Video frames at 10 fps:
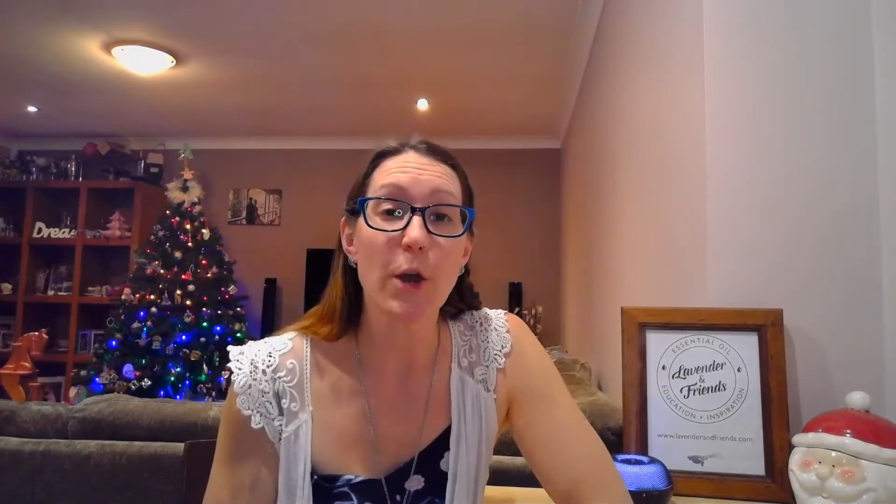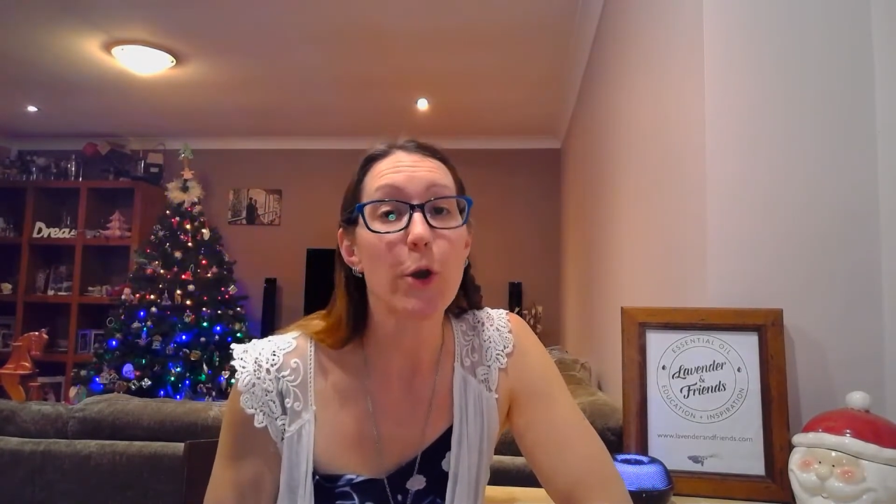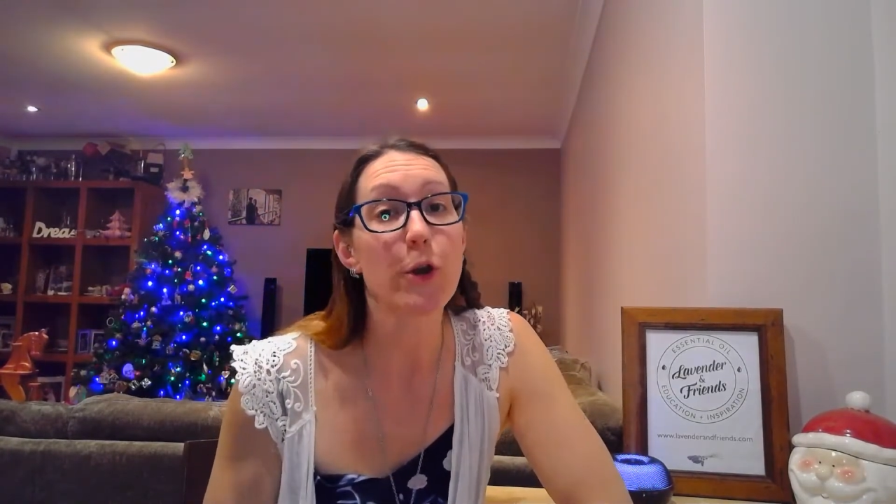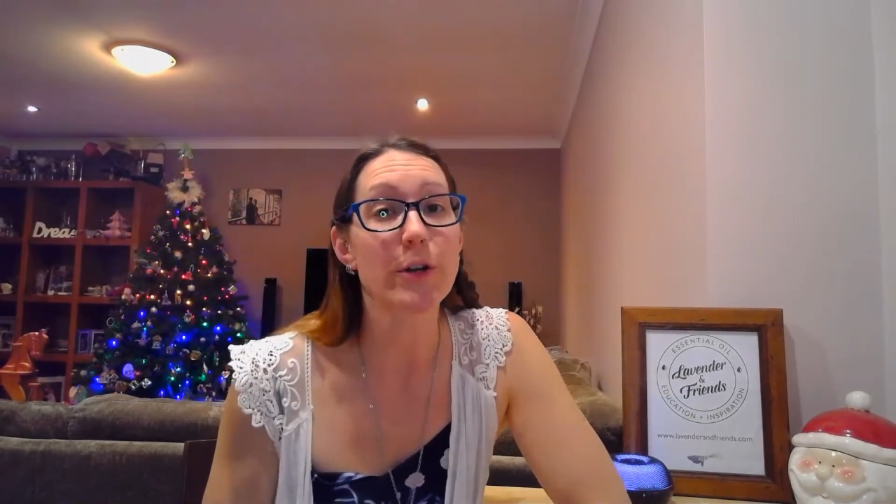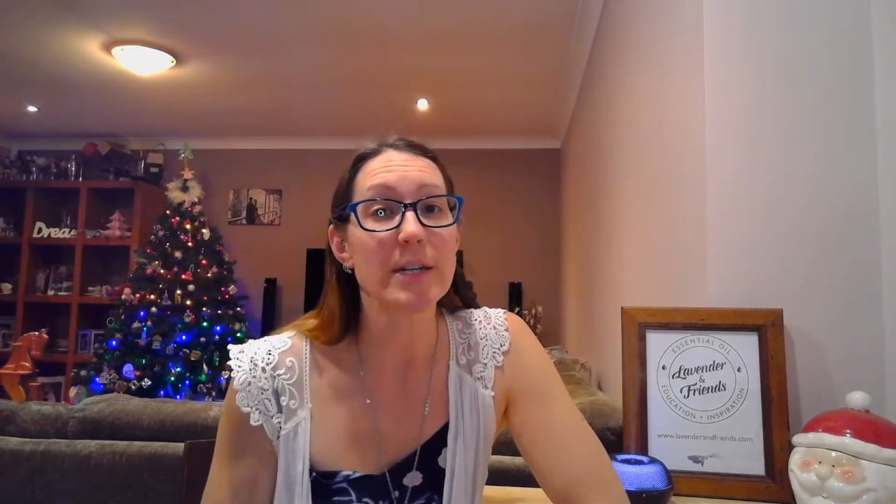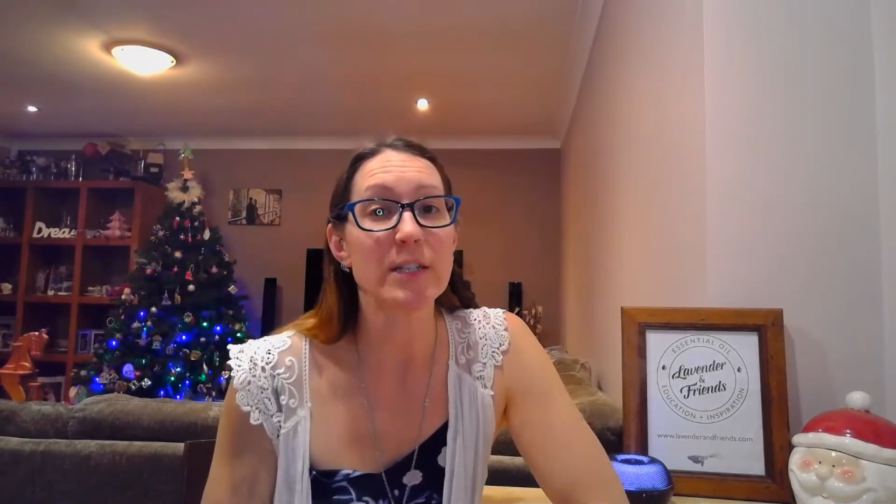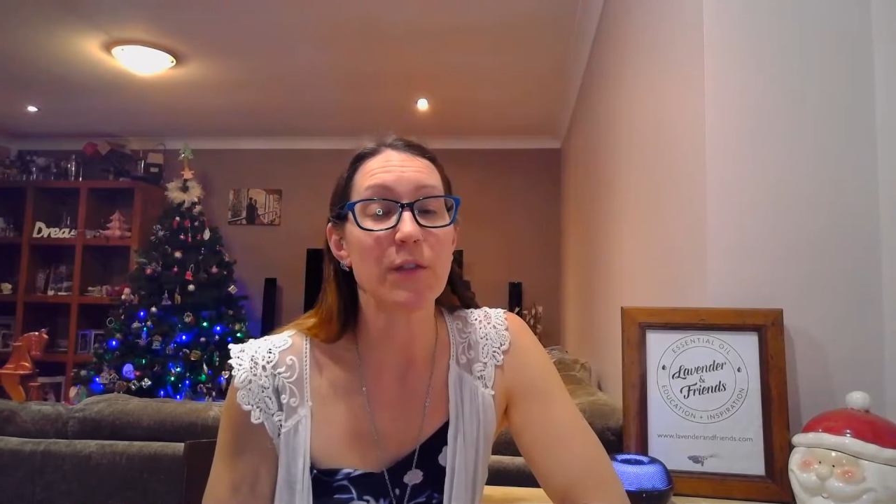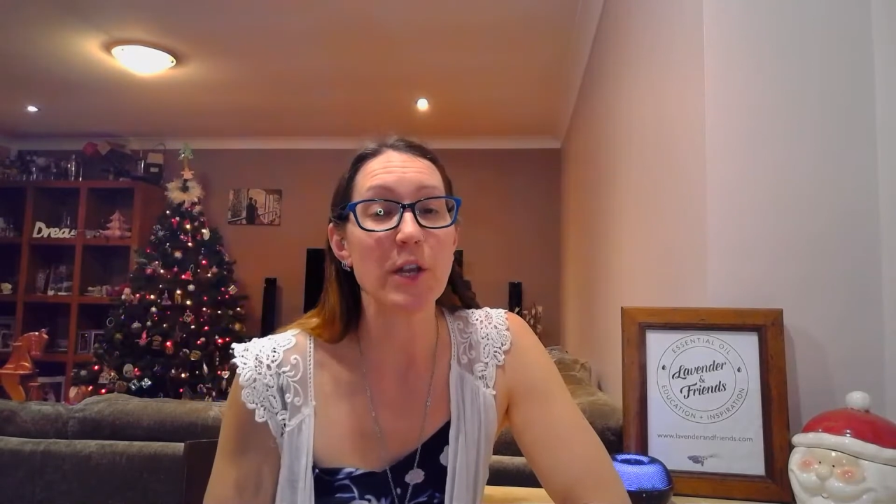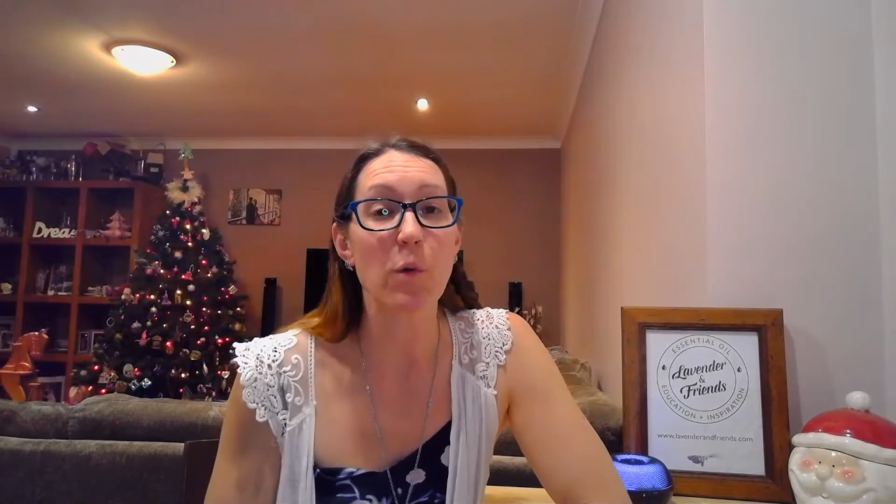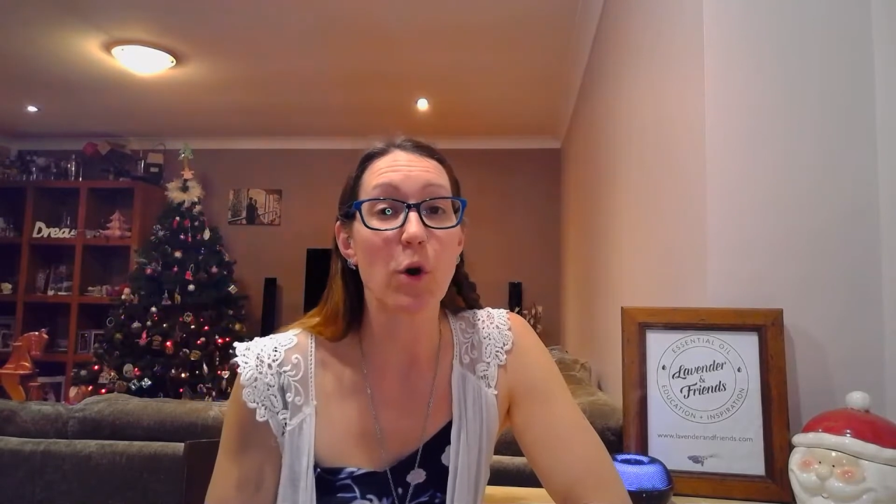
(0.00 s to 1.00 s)
Nerney's
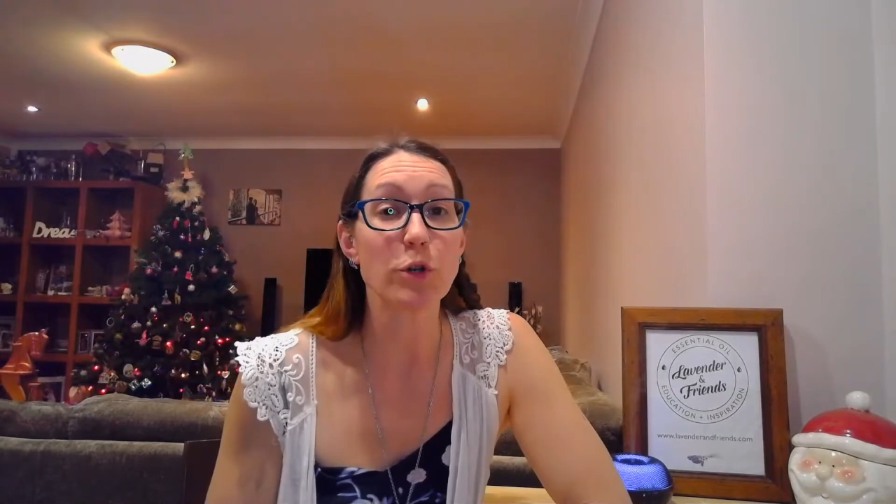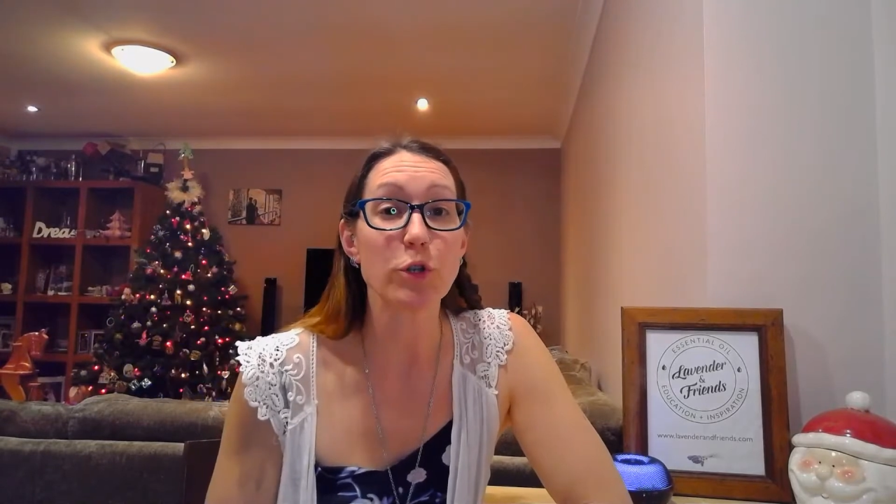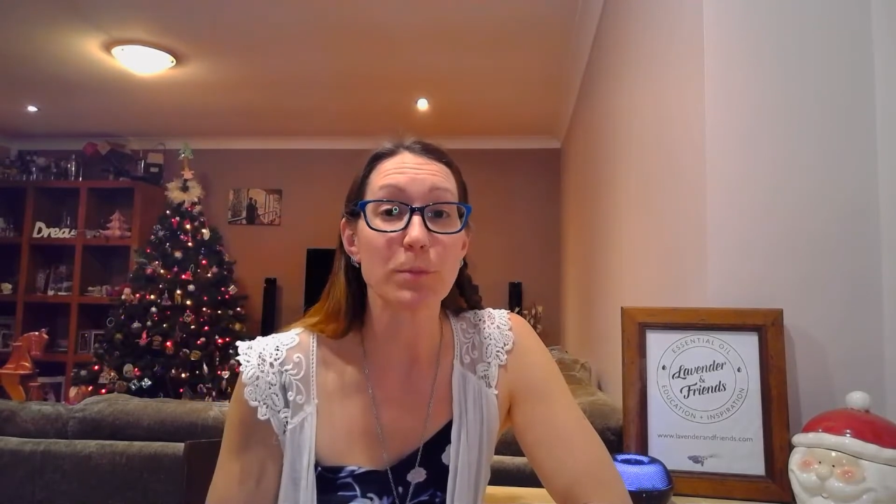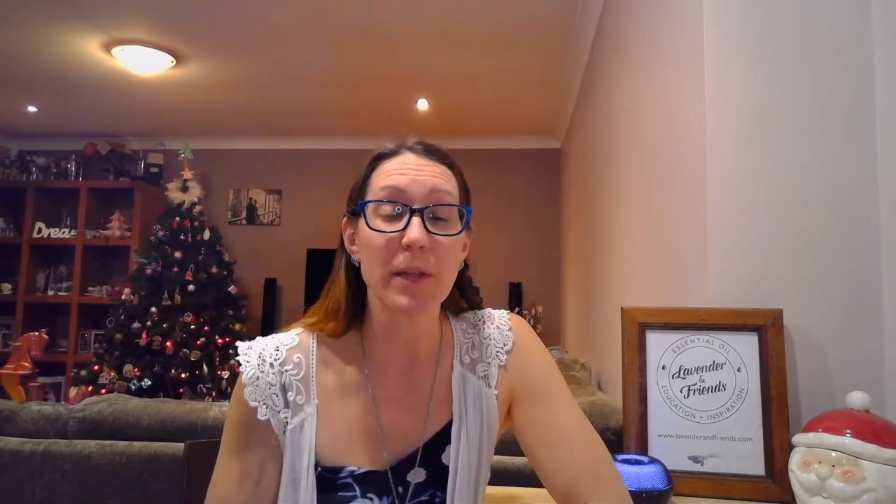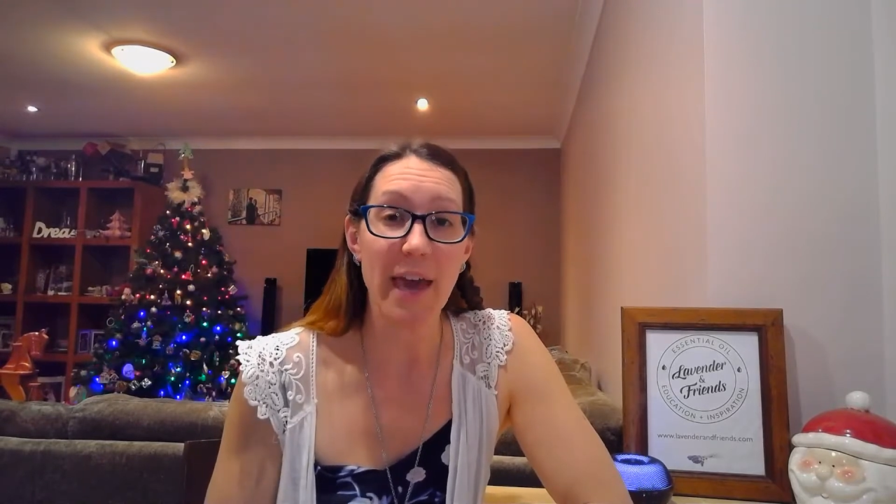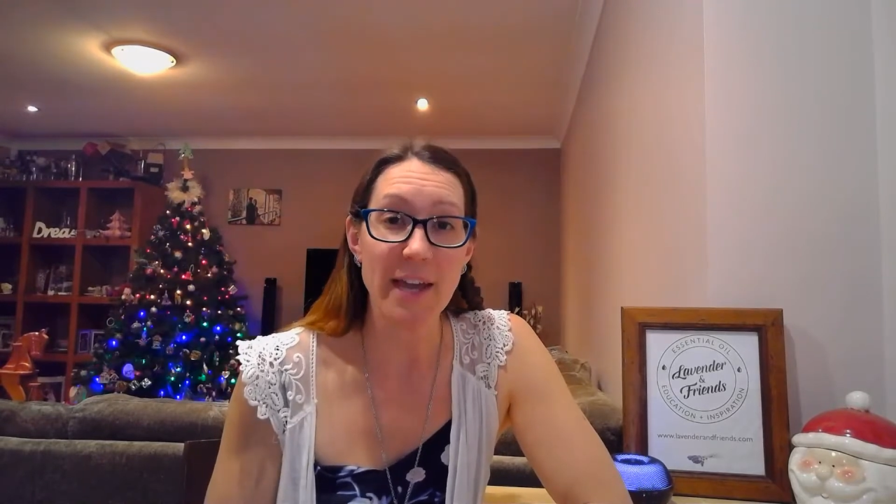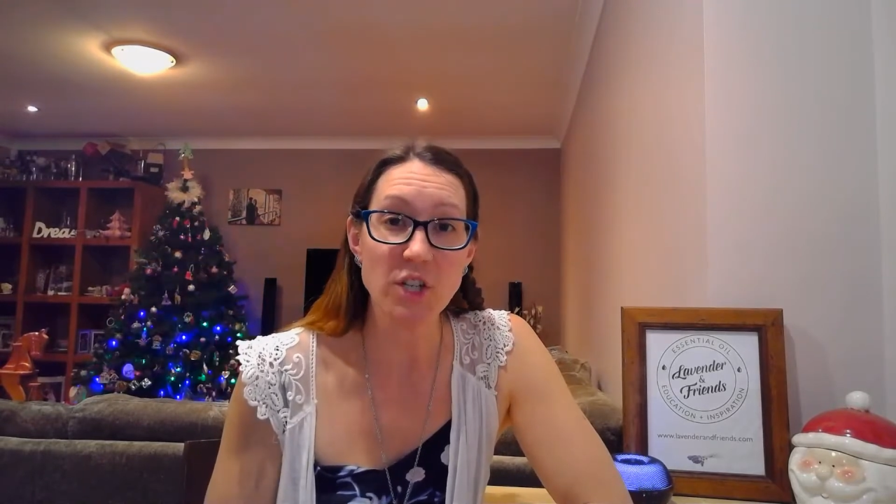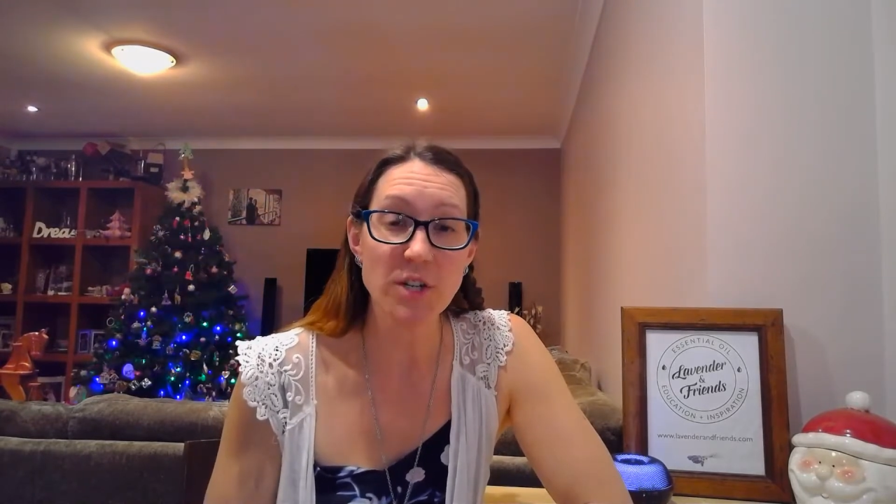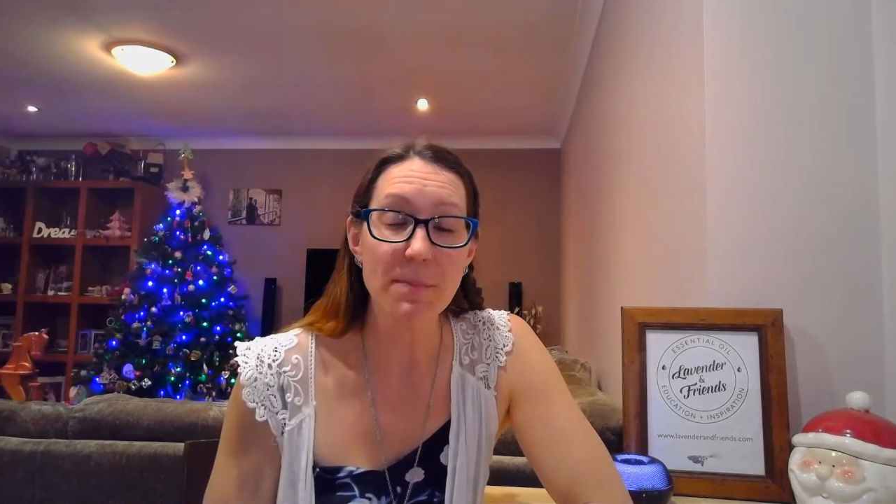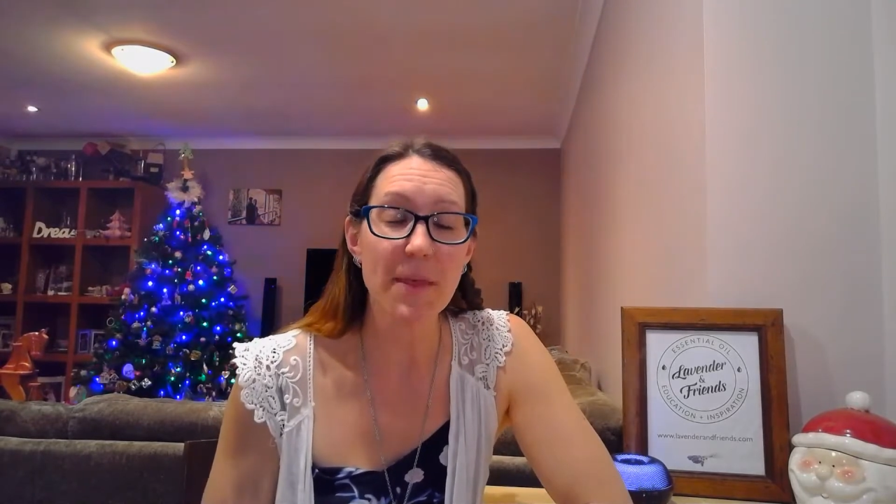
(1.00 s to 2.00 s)
video on duplication.